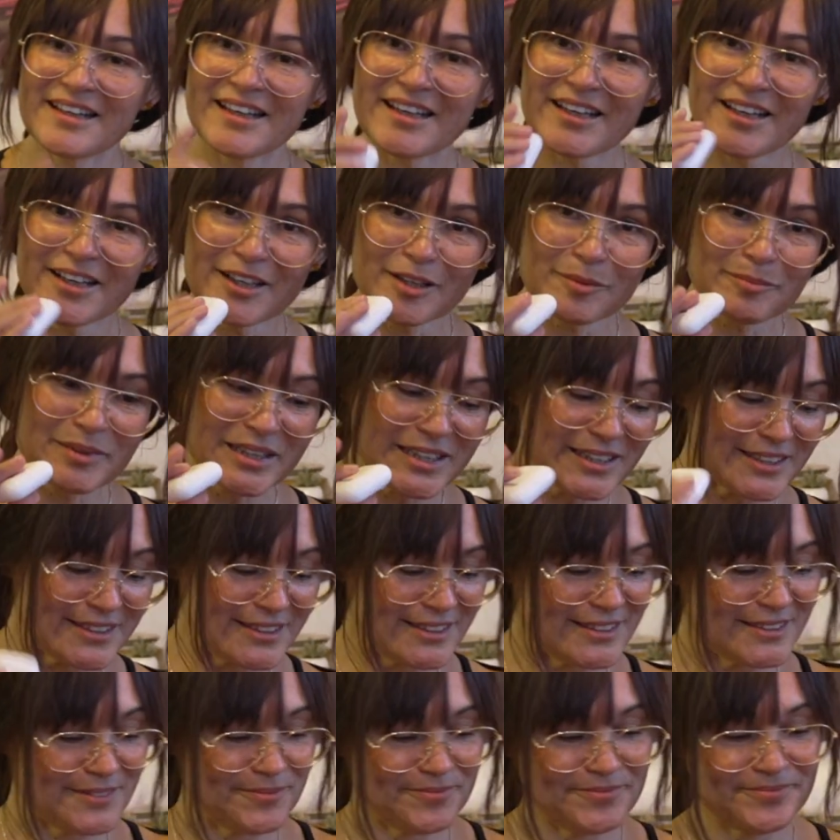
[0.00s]

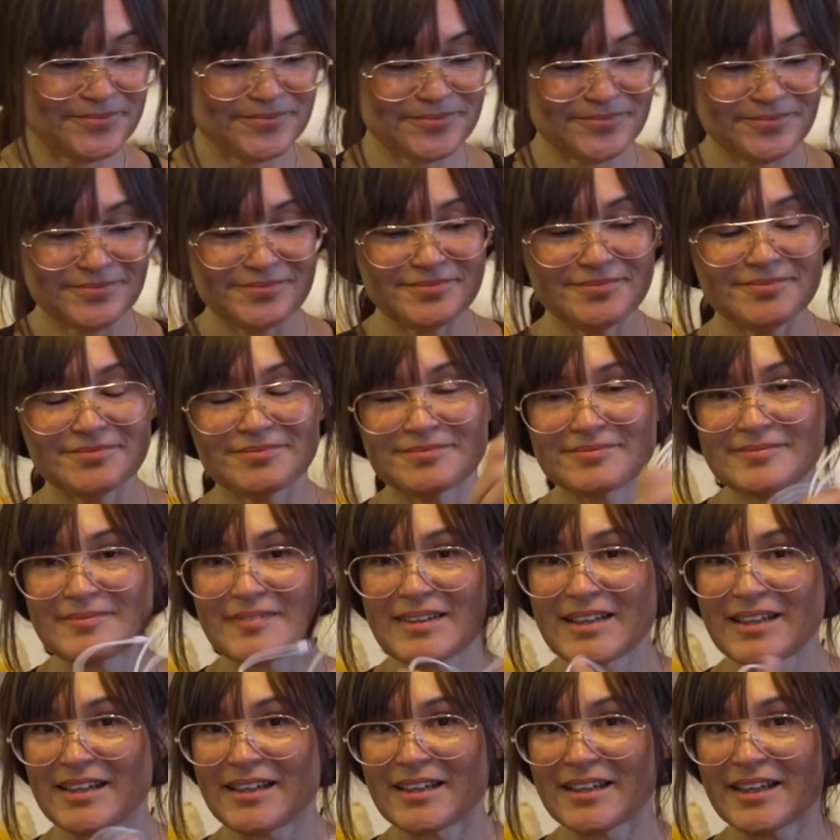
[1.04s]
earbuds,
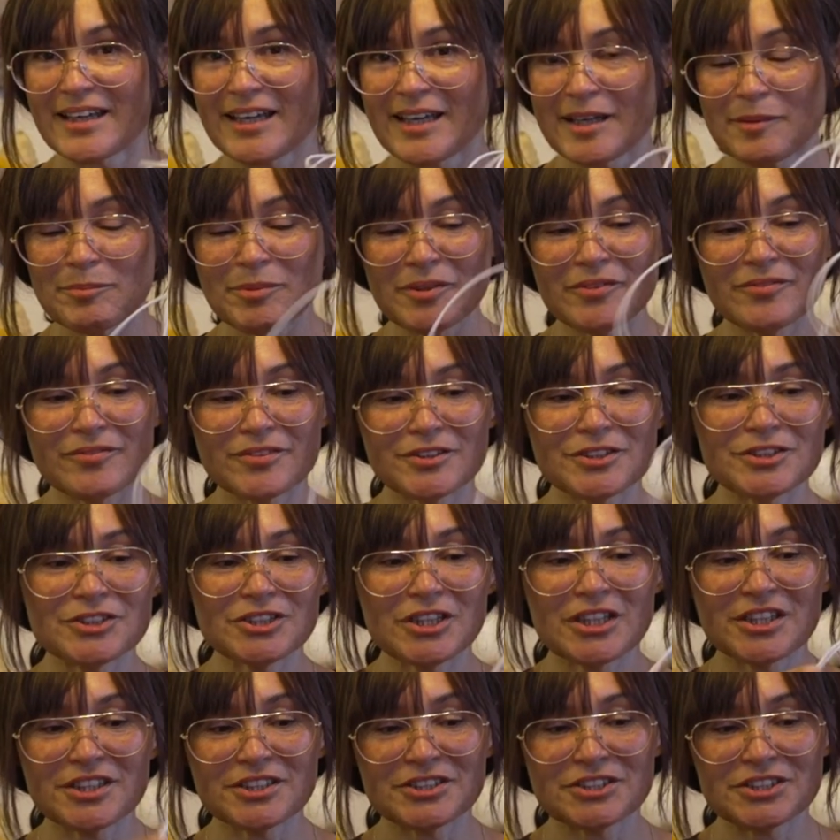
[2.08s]
a cable for
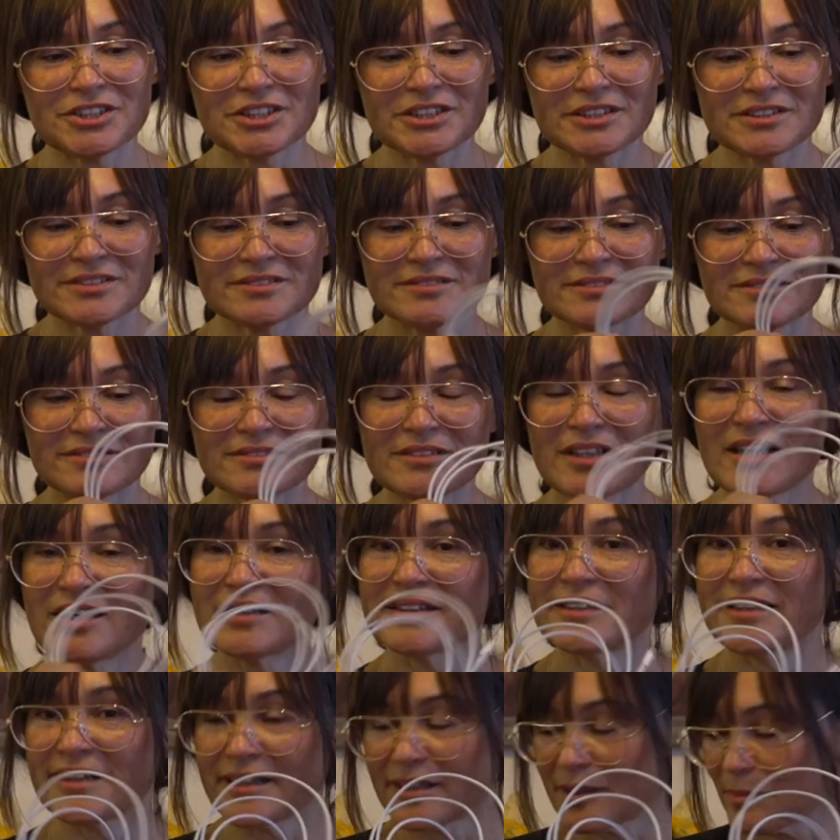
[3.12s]
charging
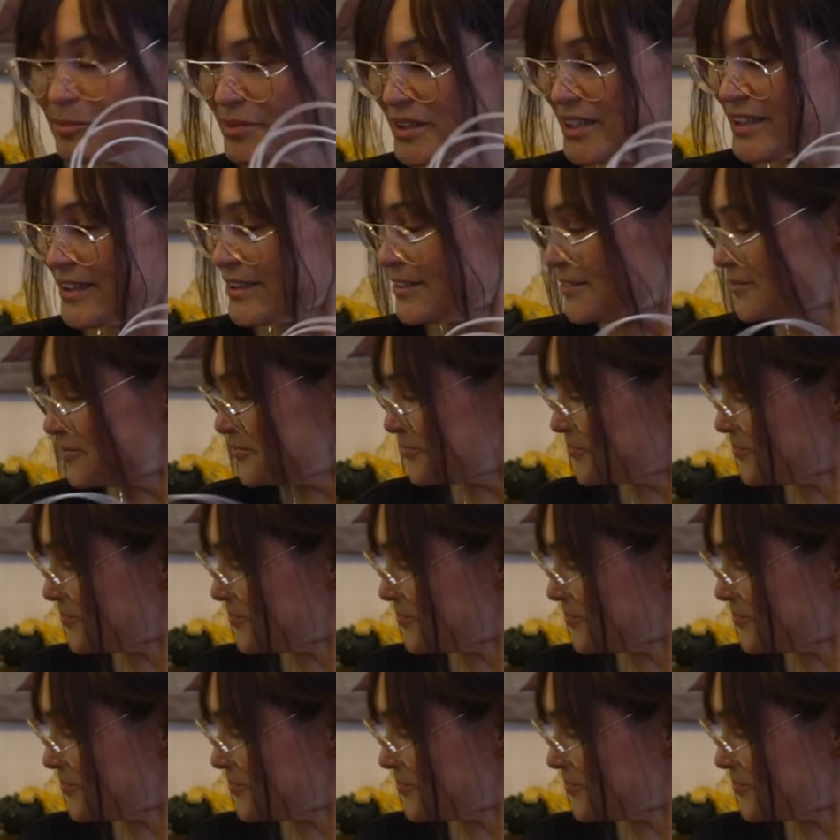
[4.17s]
on the airplane,